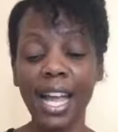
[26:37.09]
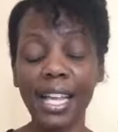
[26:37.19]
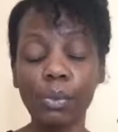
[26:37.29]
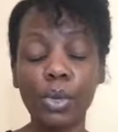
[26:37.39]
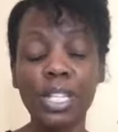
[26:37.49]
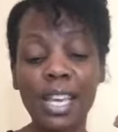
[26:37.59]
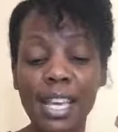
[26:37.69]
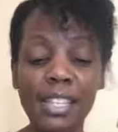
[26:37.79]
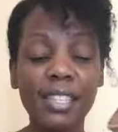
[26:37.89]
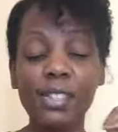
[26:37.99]
it was
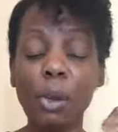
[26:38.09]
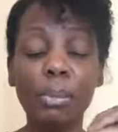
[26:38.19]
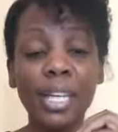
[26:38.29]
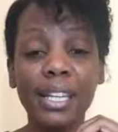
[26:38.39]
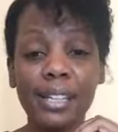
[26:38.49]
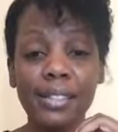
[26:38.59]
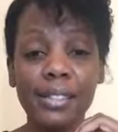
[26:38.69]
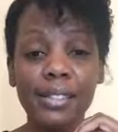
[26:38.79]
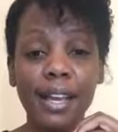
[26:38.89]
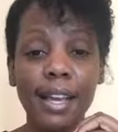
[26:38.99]
his disobedience